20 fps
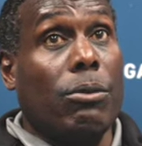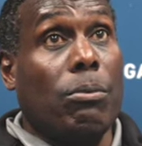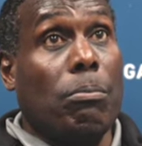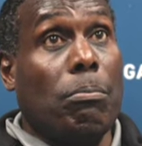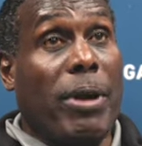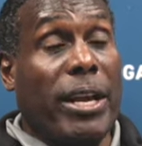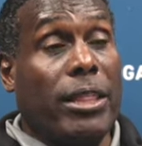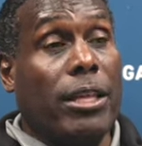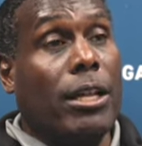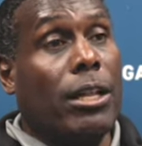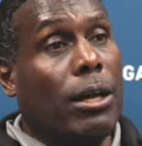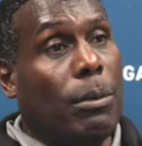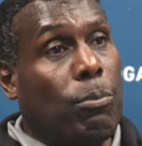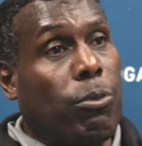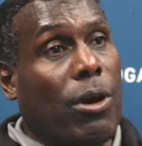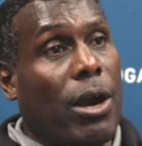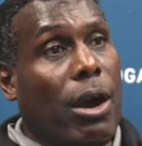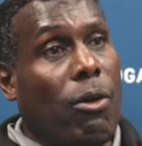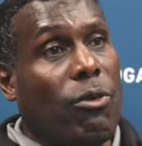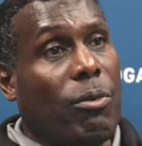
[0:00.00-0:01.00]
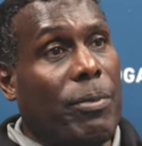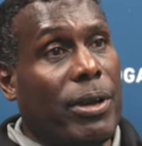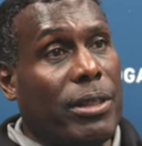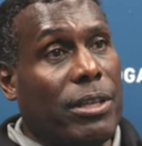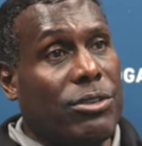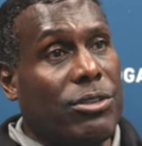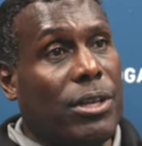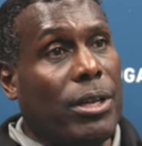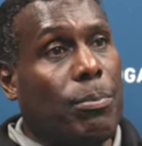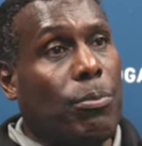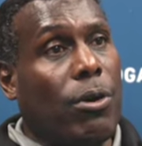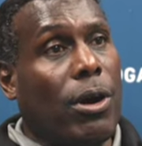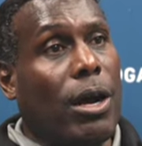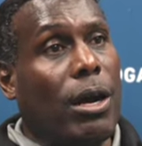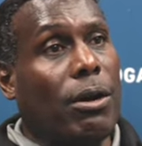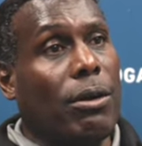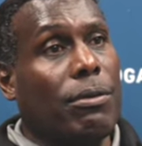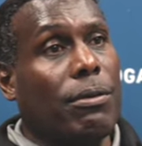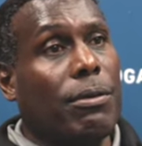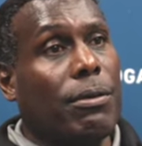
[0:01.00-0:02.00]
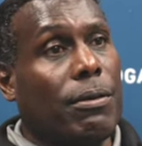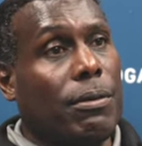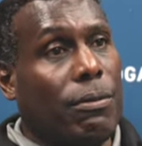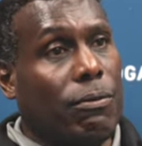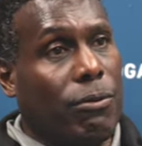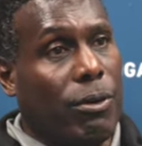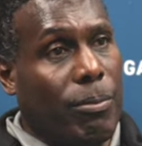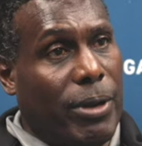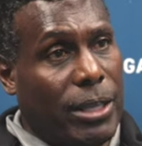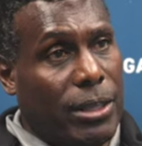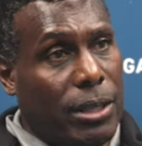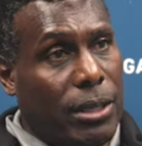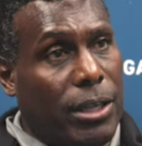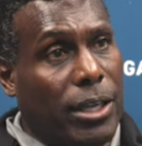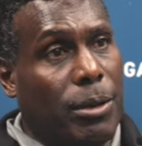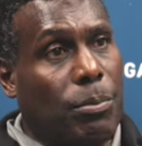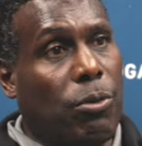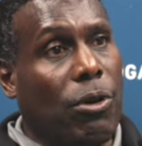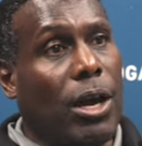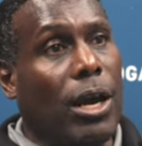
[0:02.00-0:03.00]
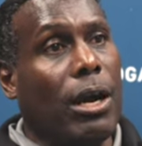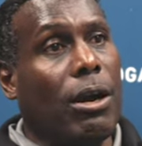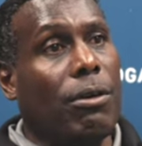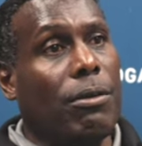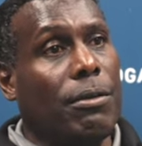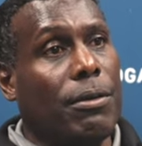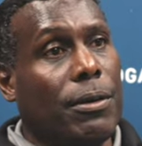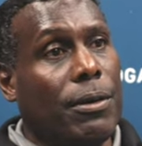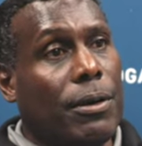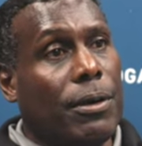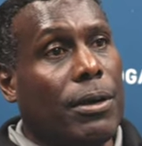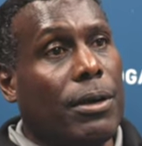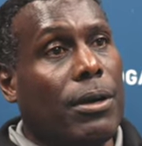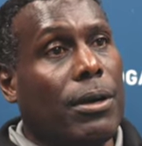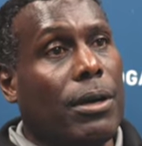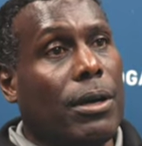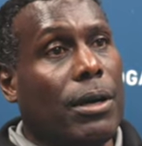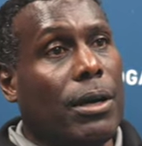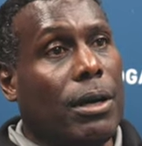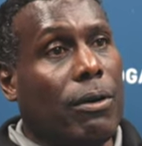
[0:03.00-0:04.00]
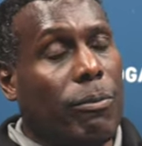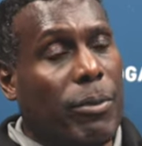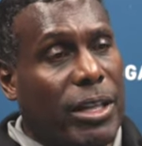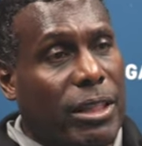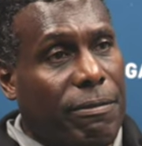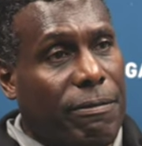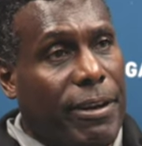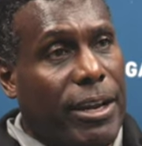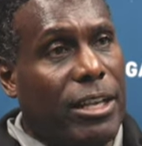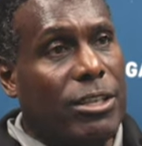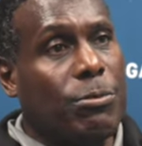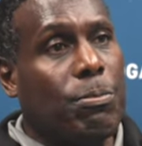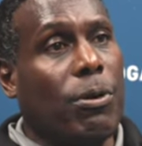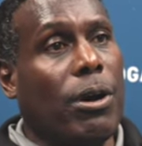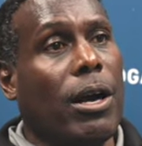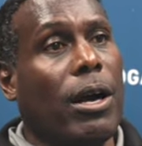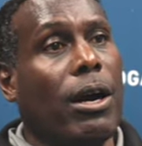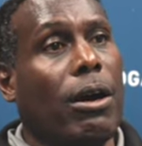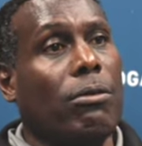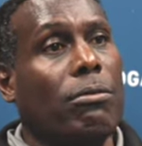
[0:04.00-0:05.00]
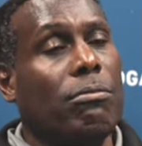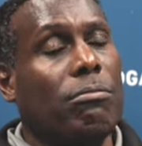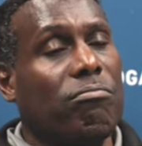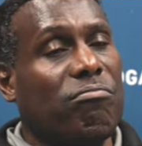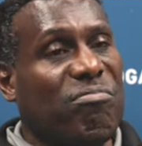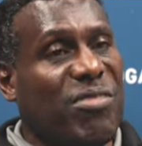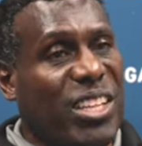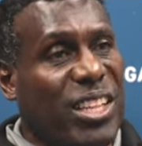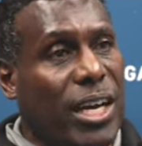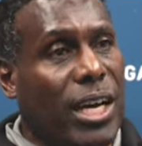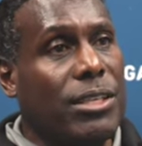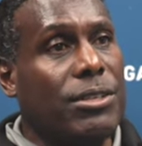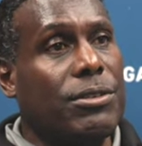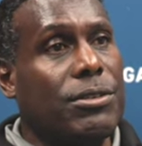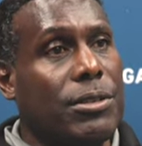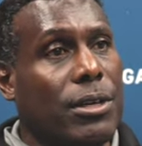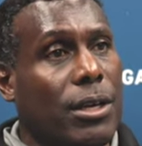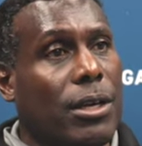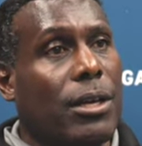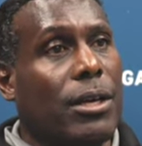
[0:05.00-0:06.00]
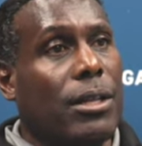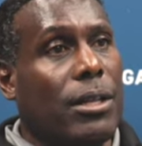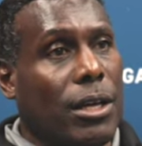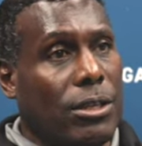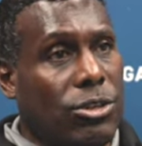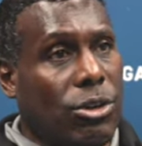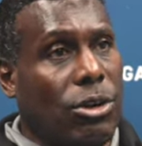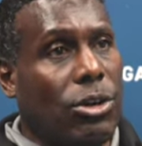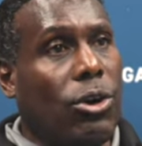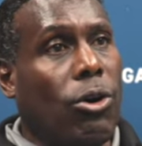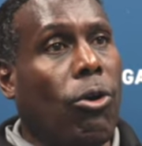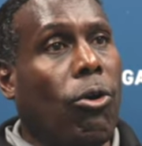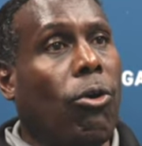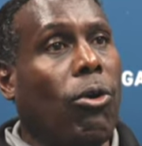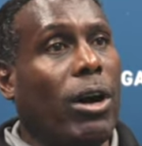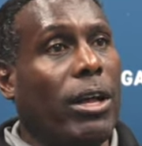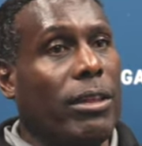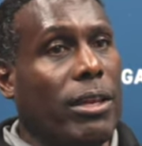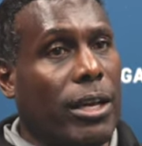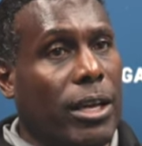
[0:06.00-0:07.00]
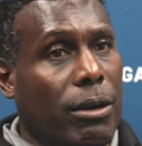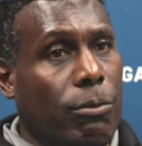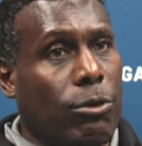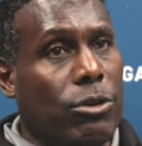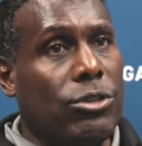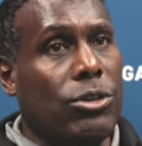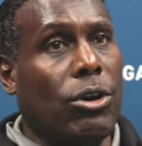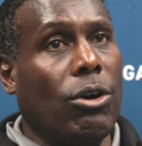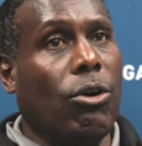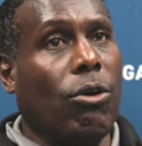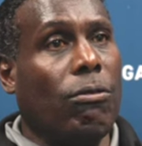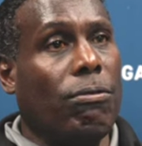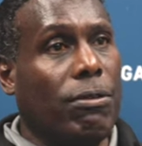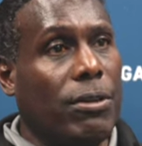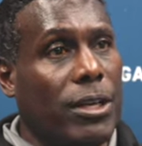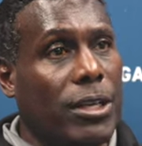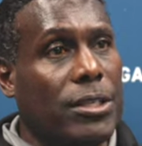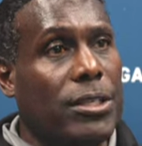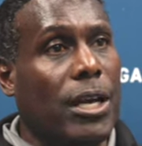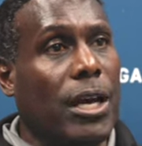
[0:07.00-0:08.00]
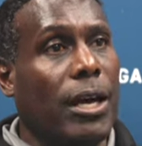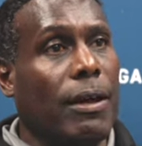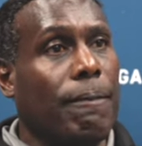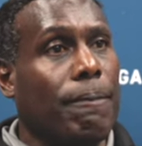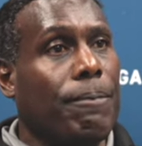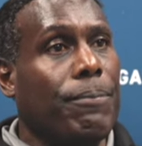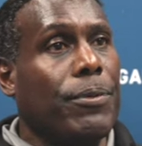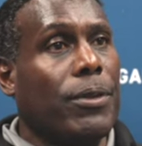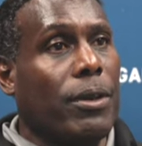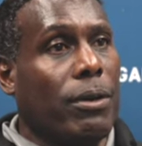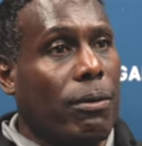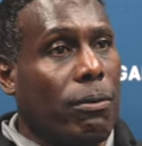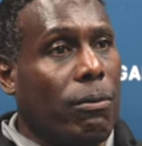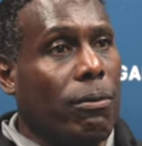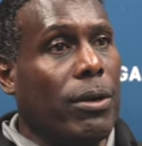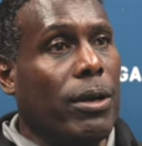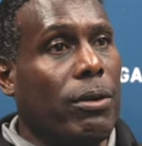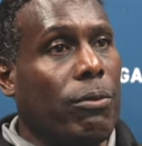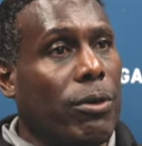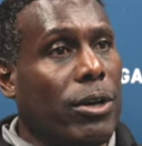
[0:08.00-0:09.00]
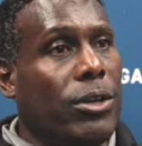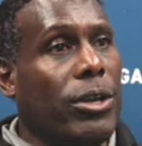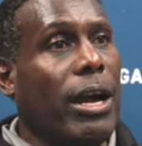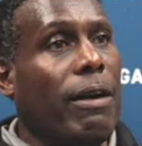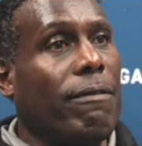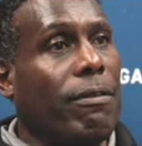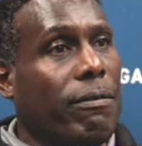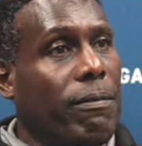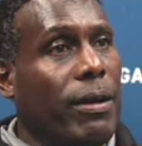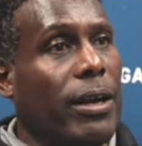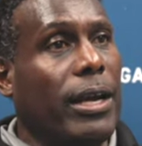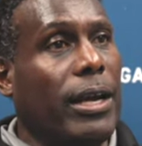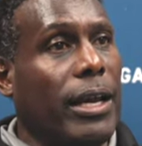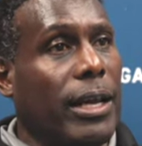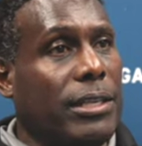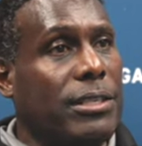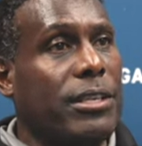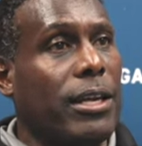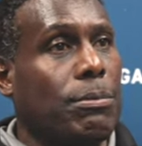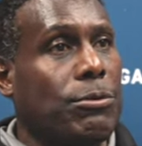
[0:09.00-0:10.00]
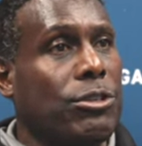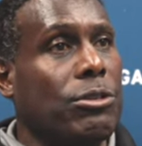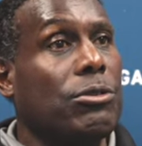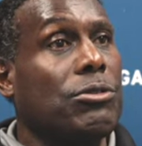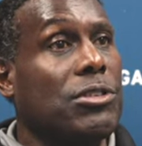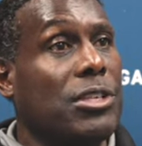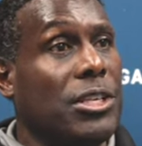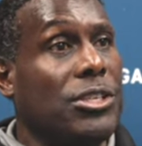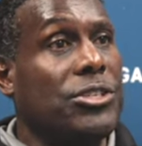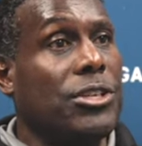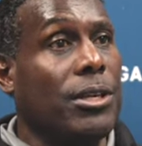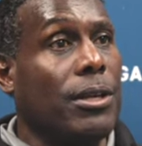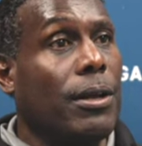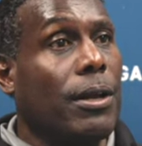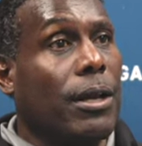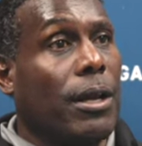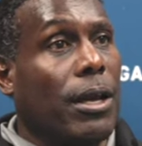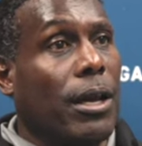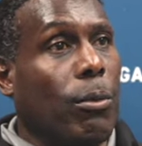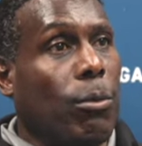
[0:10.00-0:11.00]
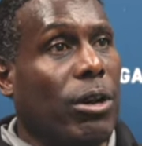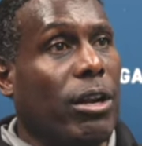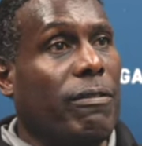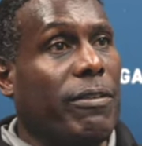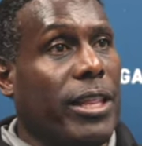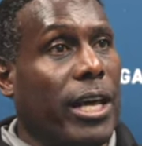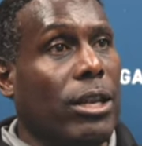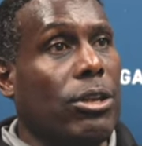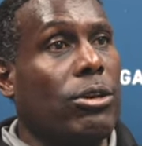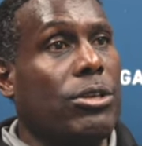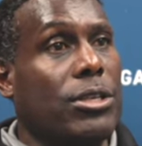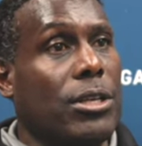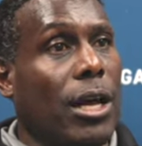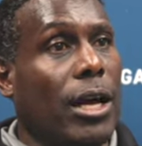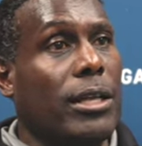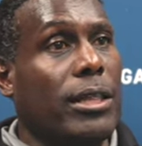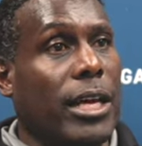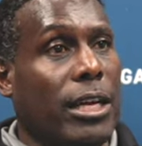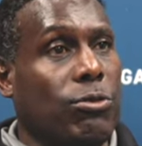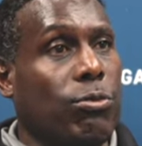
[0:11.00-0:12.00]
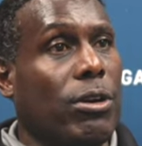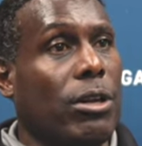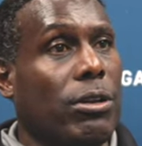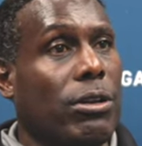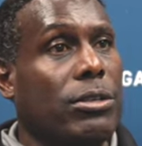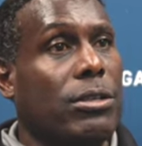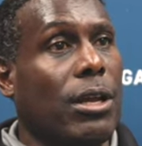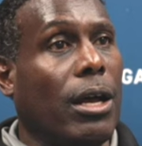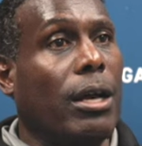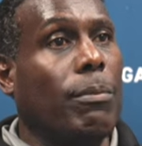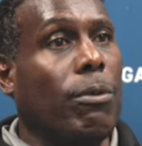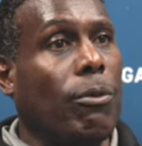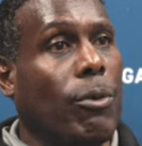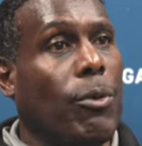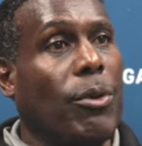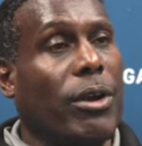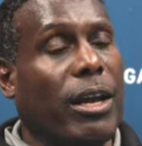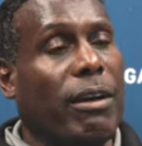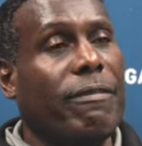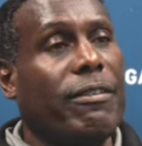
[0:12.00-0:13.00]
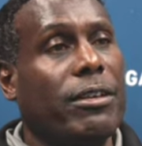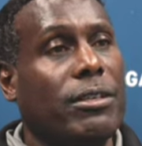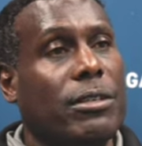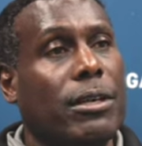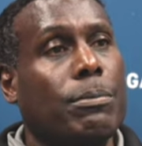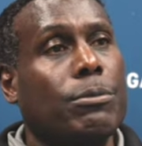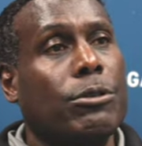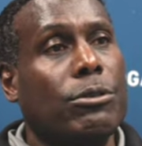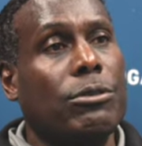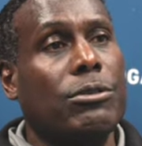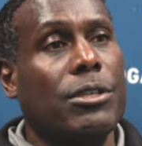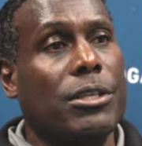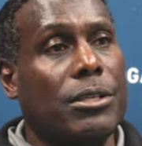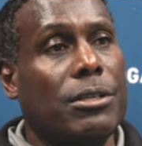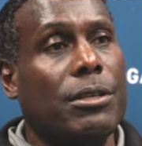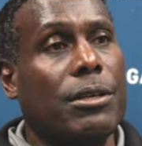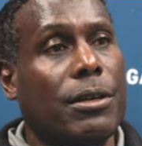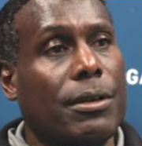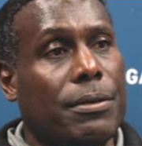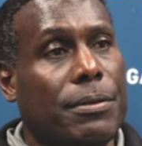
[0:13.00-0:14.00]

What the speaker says: make the club proud, we make the city proud, we make the league proud, make the fans proud. And that's our goal. And the end result, hopefully, is that we have an exceptional season. And whatever that looks like, that's what it looks like, but we want to have an exceptional season.